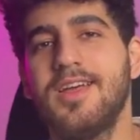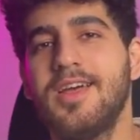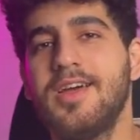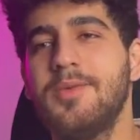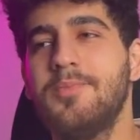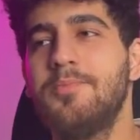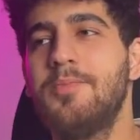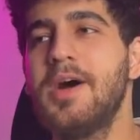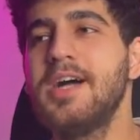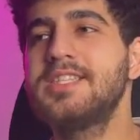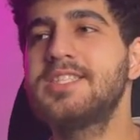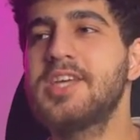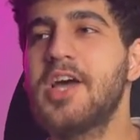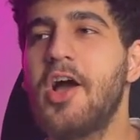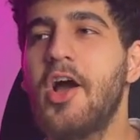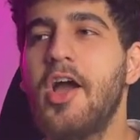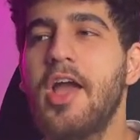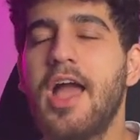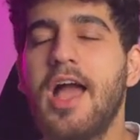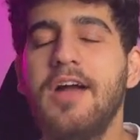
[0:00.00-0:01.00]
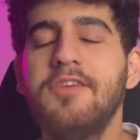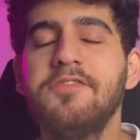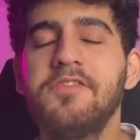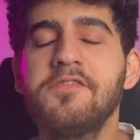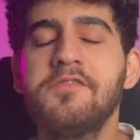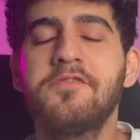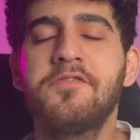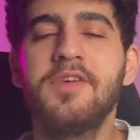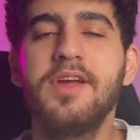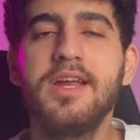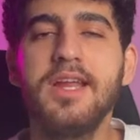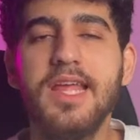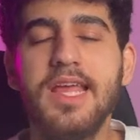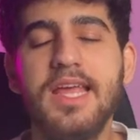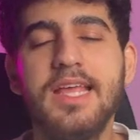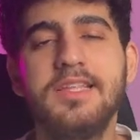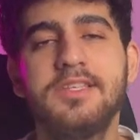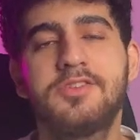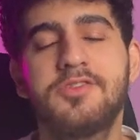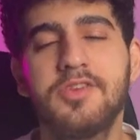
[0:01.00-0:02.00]
But I have a very
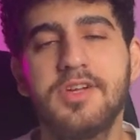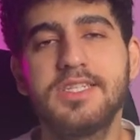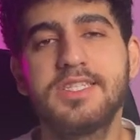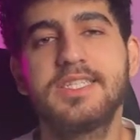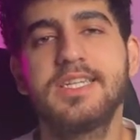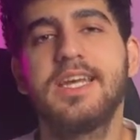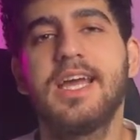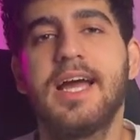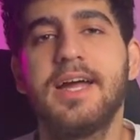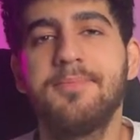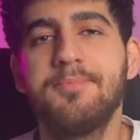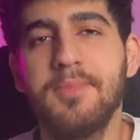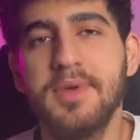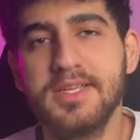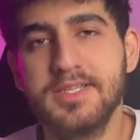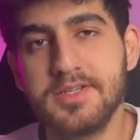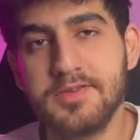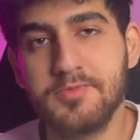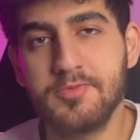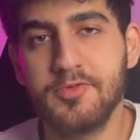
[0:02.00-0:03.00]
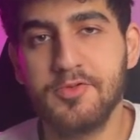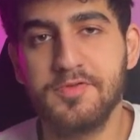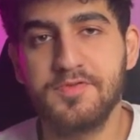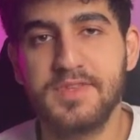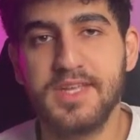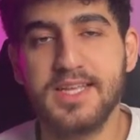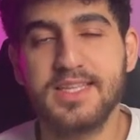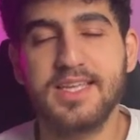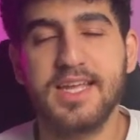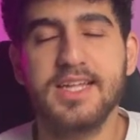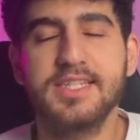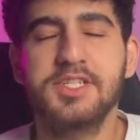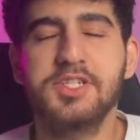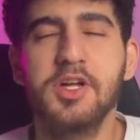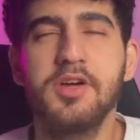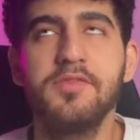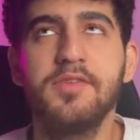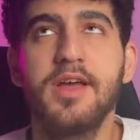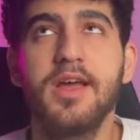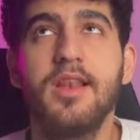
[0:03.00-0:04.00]
interesting and better proof that can
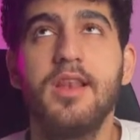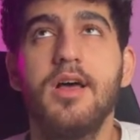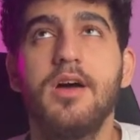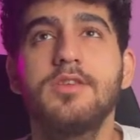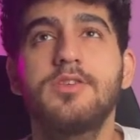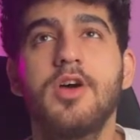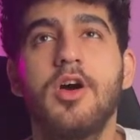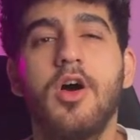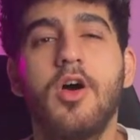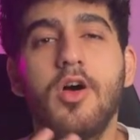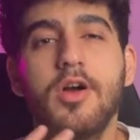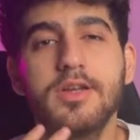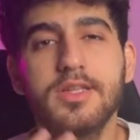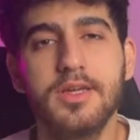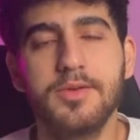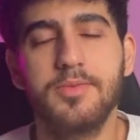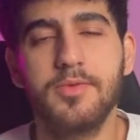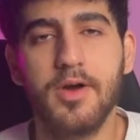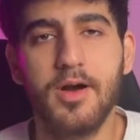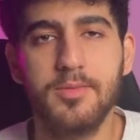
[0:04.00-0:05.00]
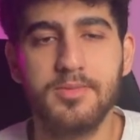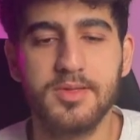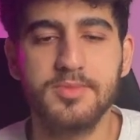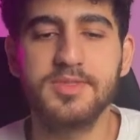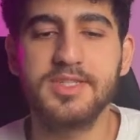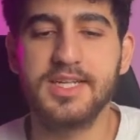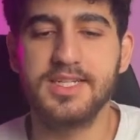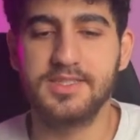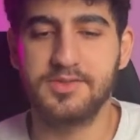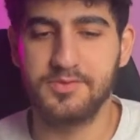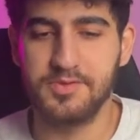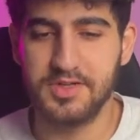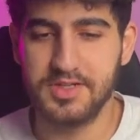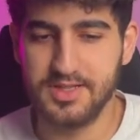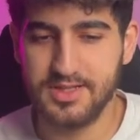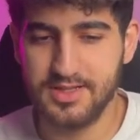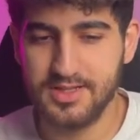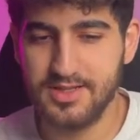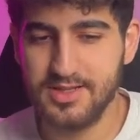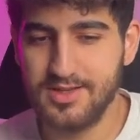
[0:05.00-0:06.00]
solve a lot harder problems as
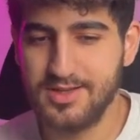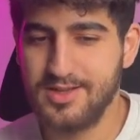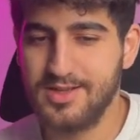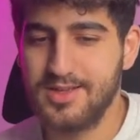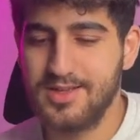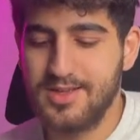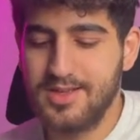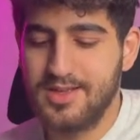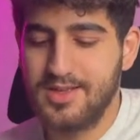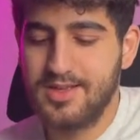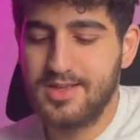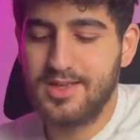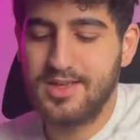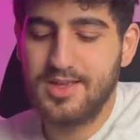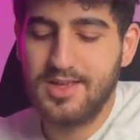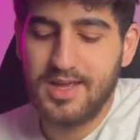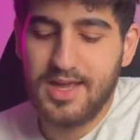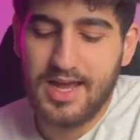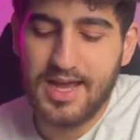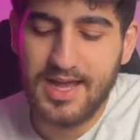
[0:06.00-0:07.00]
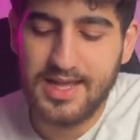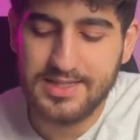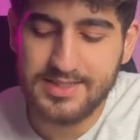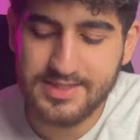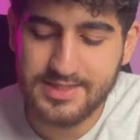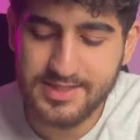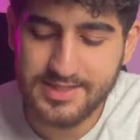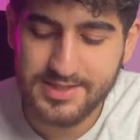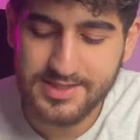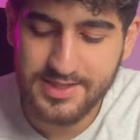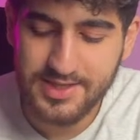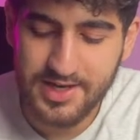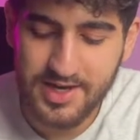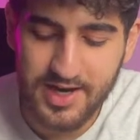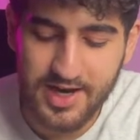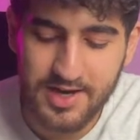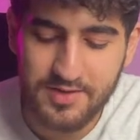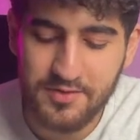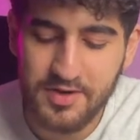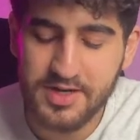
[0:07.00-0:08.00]
well. And
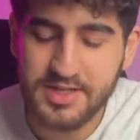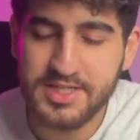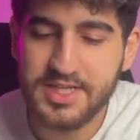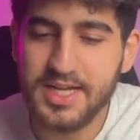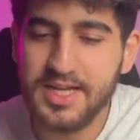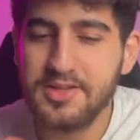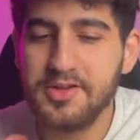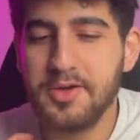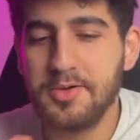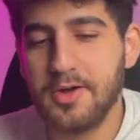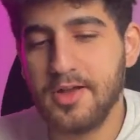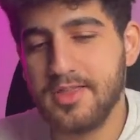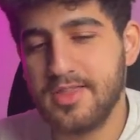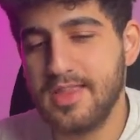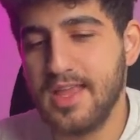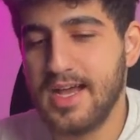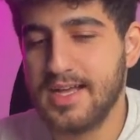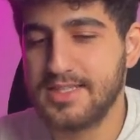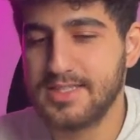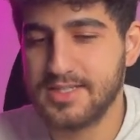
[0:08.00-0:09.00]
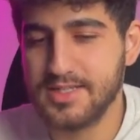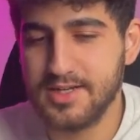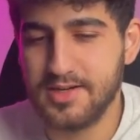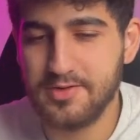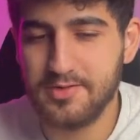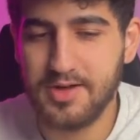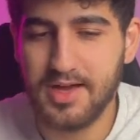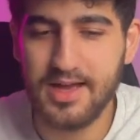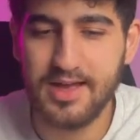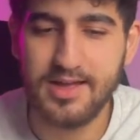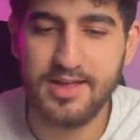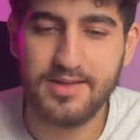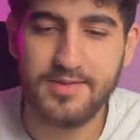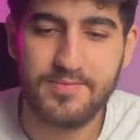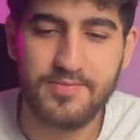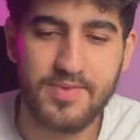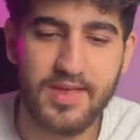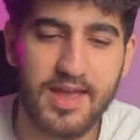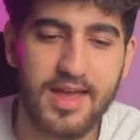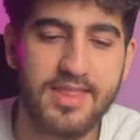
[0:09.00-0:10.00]
I want to tell you about that now.
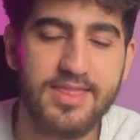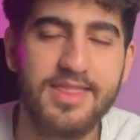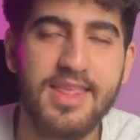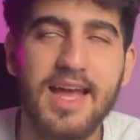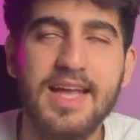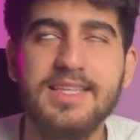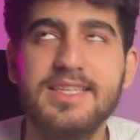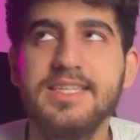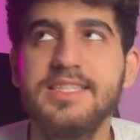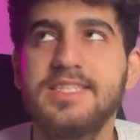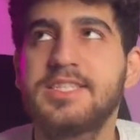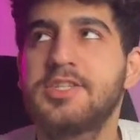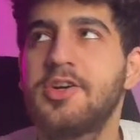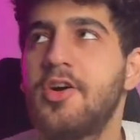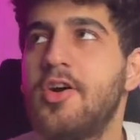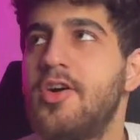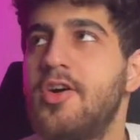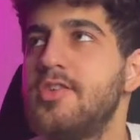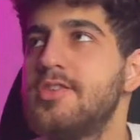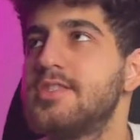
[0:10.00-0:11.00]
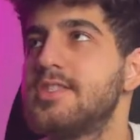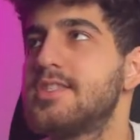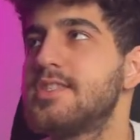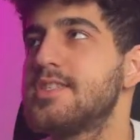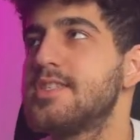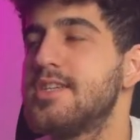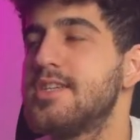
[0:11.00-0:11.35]
And that is called